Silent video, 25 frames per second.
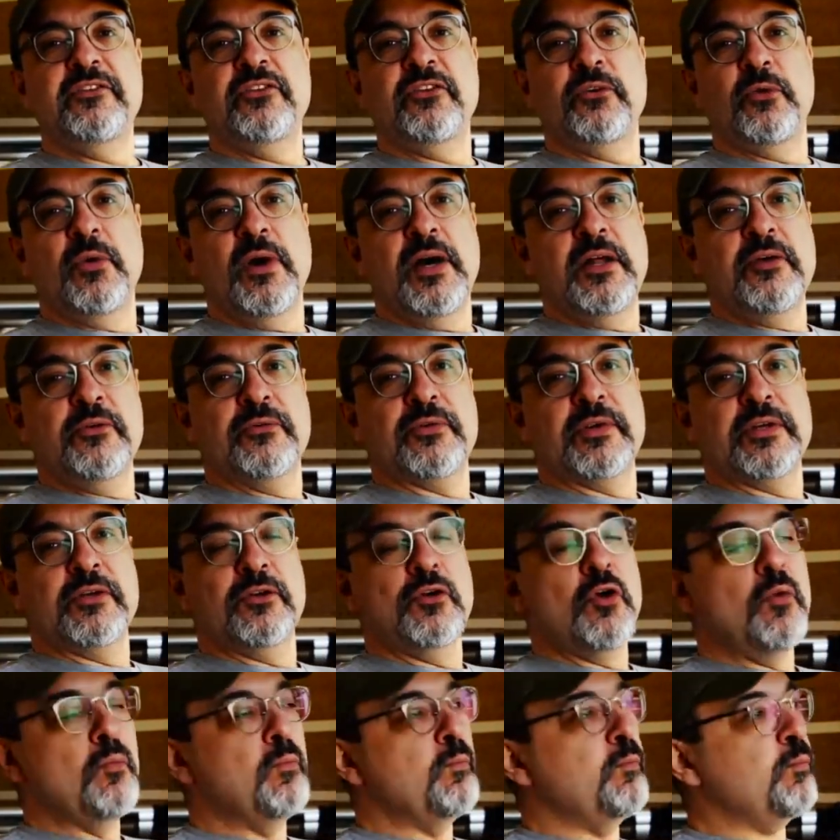
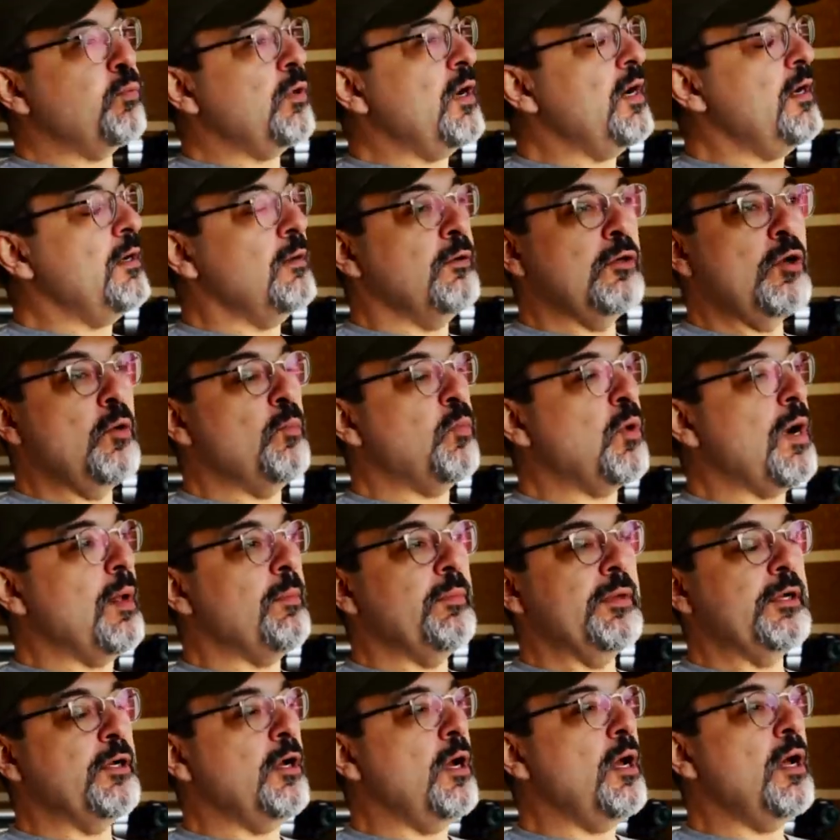200. No, no
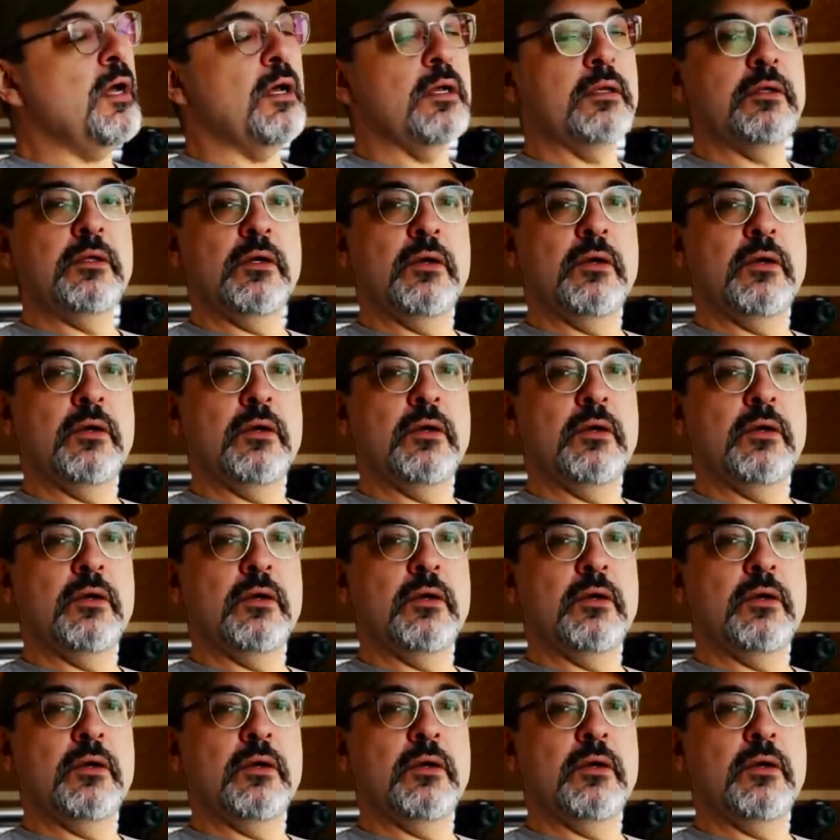problem at all.